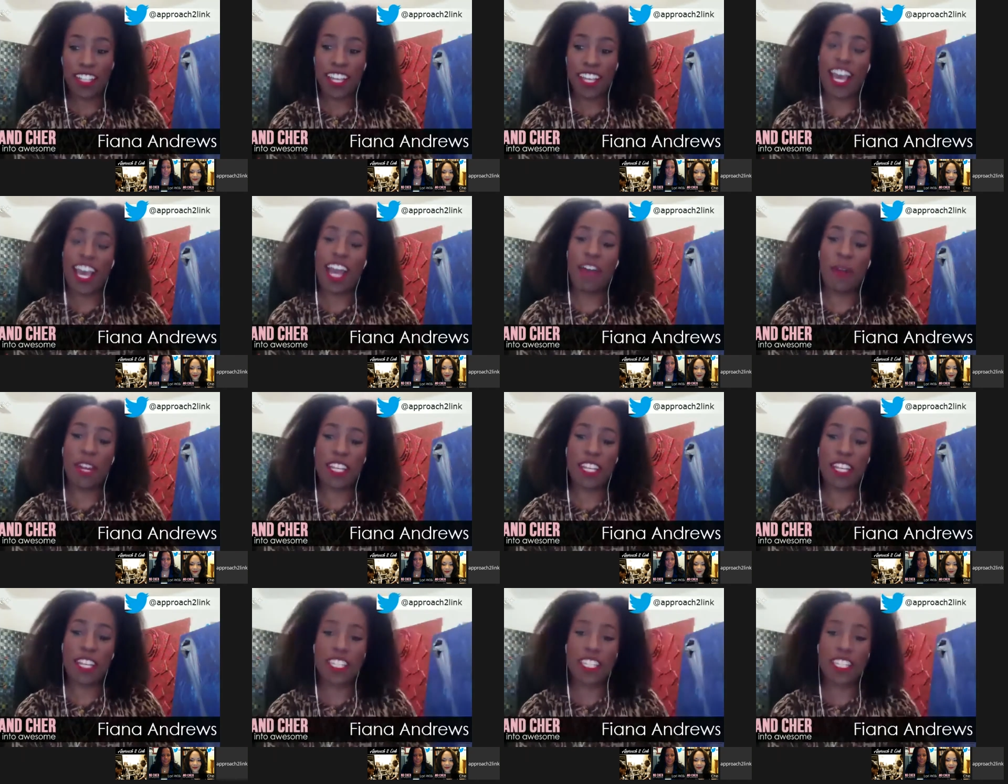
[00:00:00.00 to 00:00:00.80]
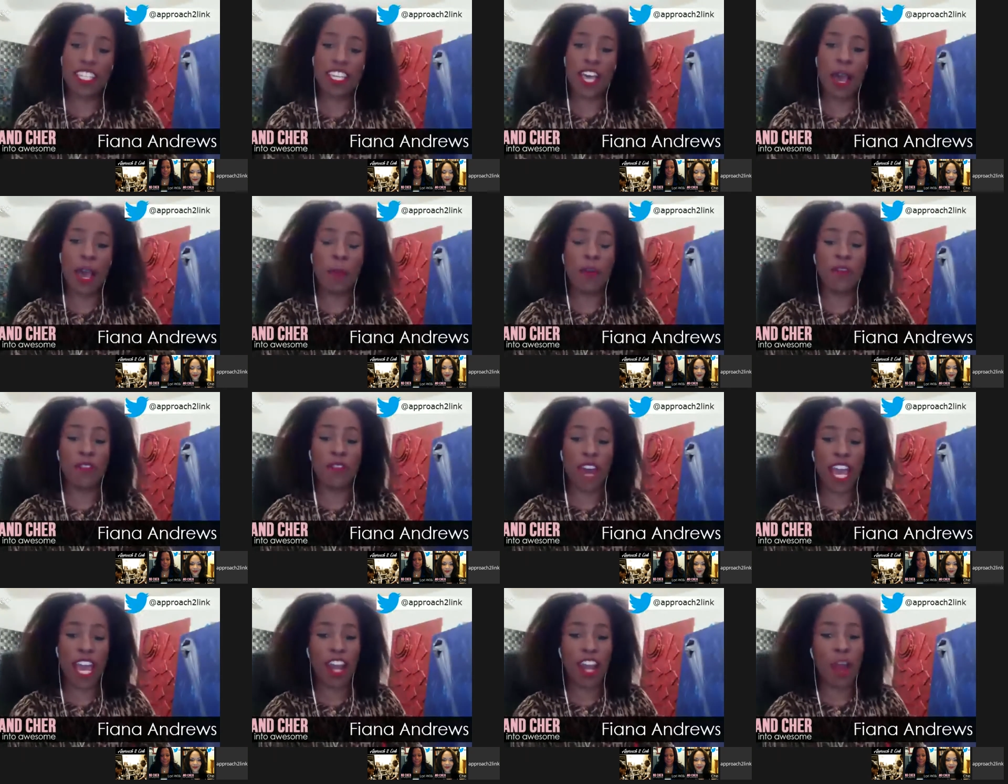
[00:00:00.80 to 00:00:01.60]
I wanted to
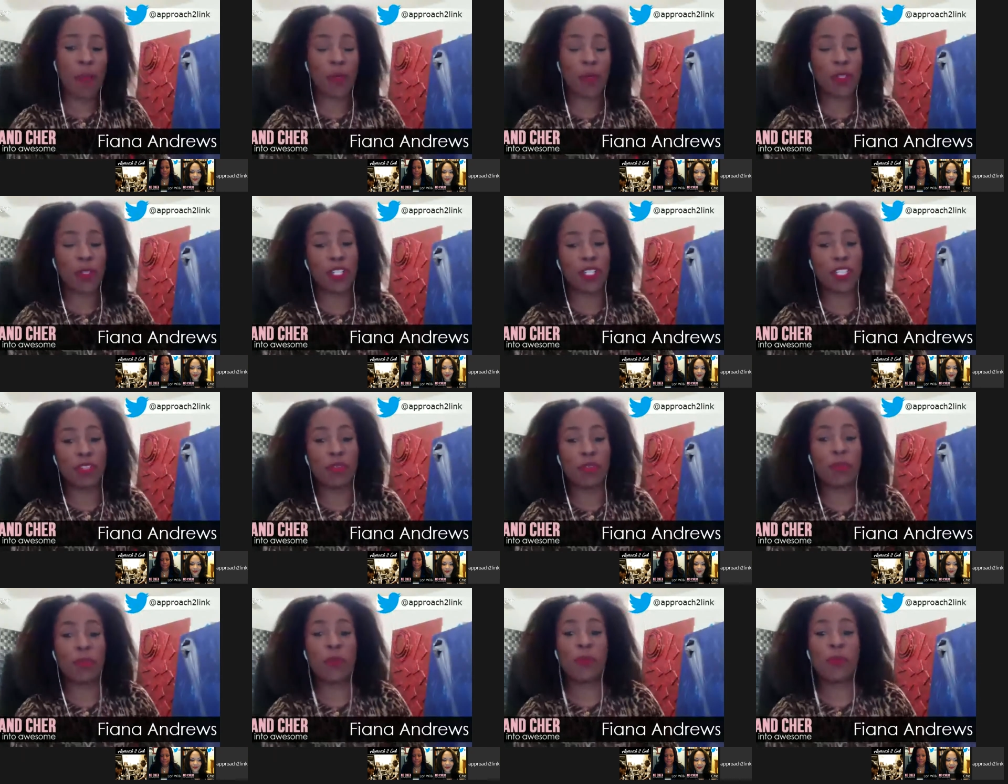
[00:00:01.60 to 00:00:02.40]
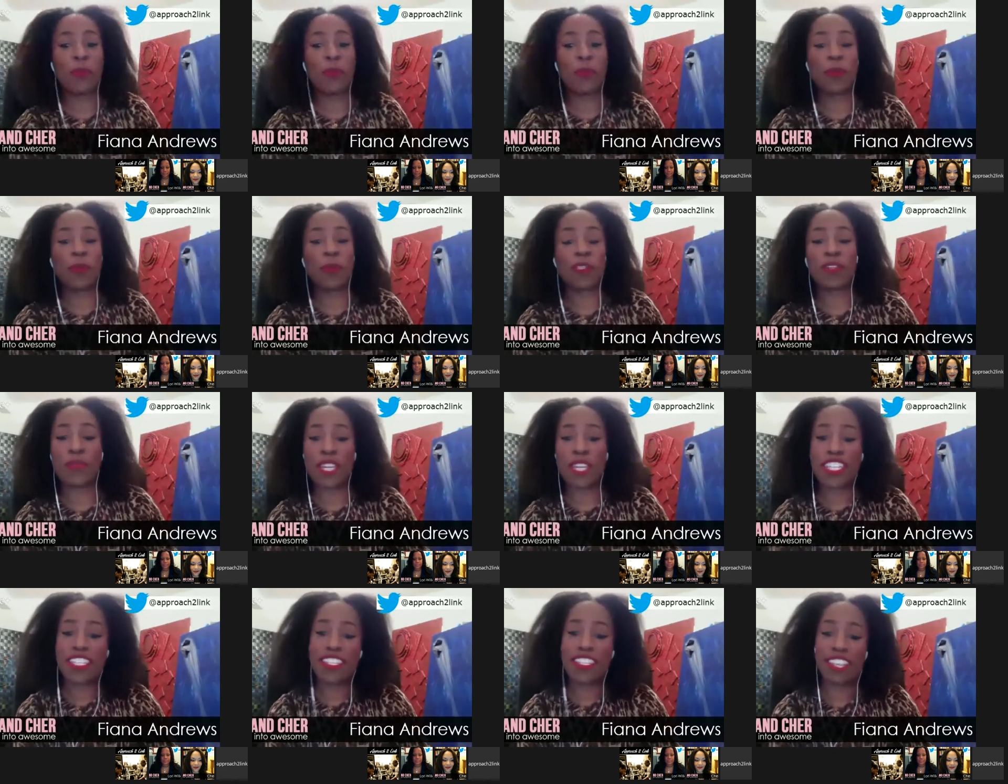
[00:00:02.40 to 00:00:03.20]
provide opportunities for people to
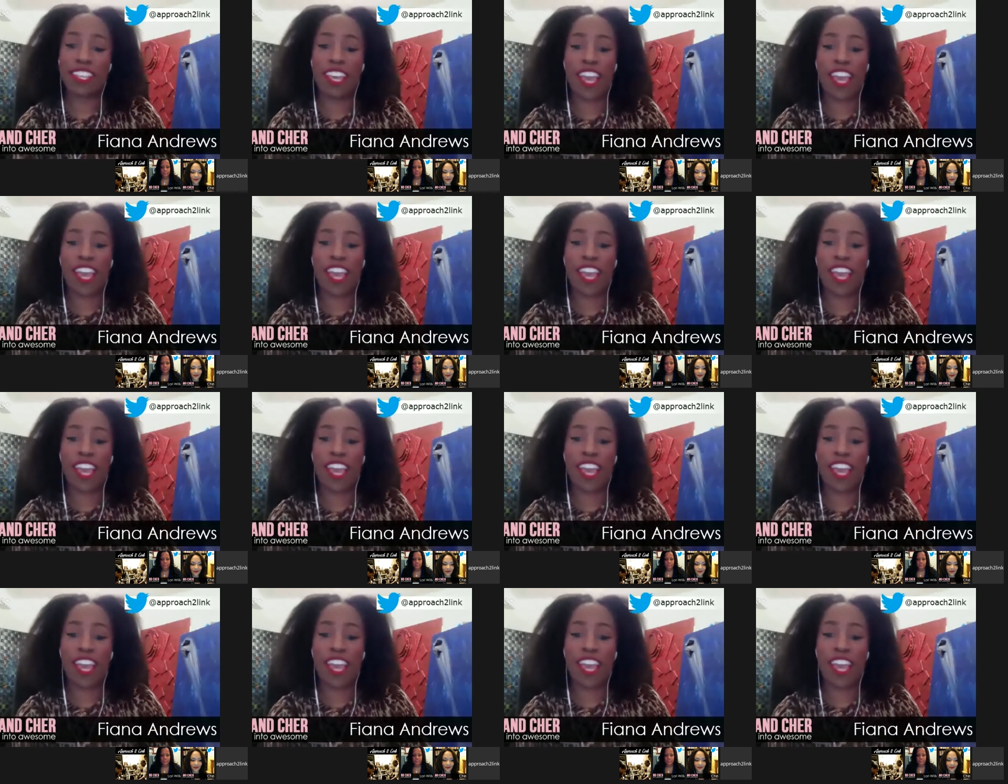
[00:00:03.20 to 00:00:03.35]
meet.